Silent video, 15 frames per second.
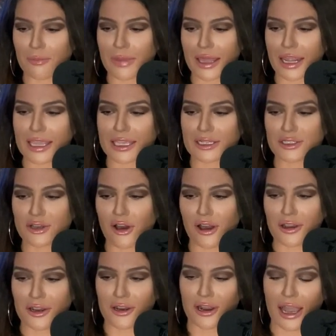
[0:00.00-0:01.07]
Bet I can
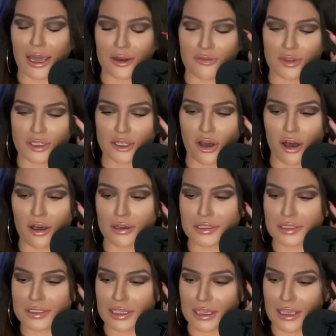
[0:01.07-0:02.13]
talk her out of the dogs.